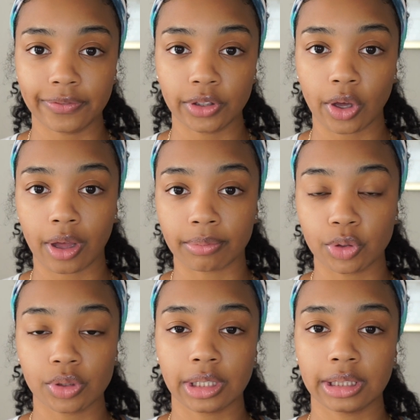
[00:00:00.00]
even though I'm
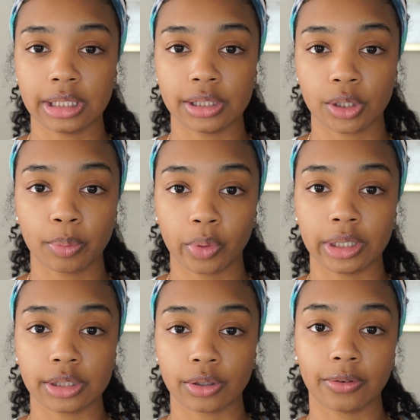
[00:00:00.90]
using the
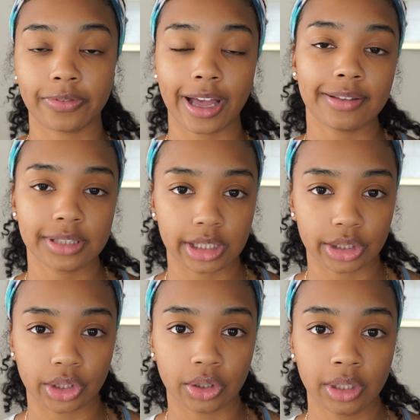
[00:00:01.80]
0.05
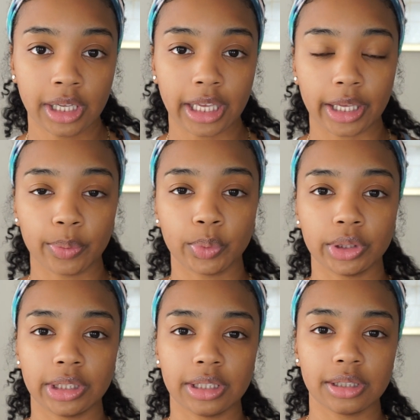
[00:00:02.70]
still, it
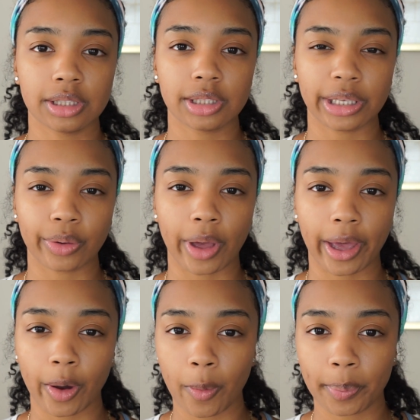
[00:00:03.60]
would still
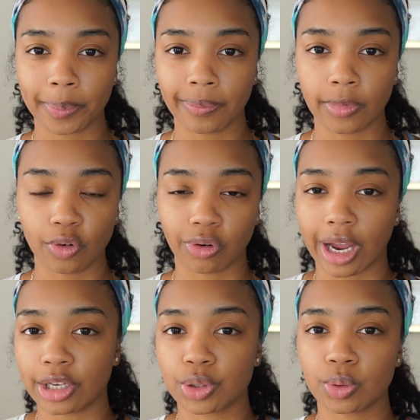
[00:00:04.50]
help
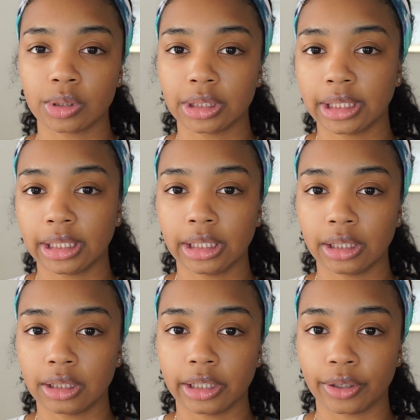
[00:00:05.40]
gradually
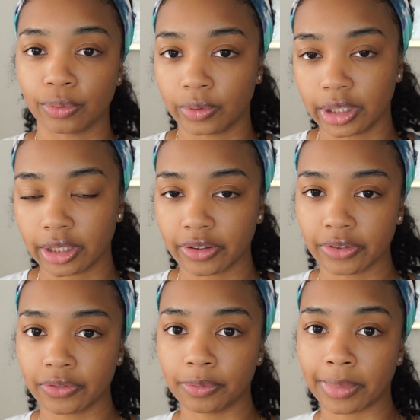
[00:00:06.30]
get rid
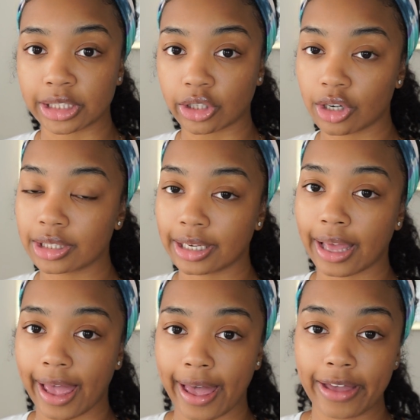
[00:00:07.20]
of my scars that I
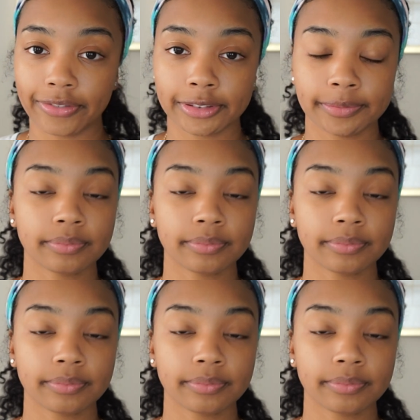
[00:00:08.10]
have.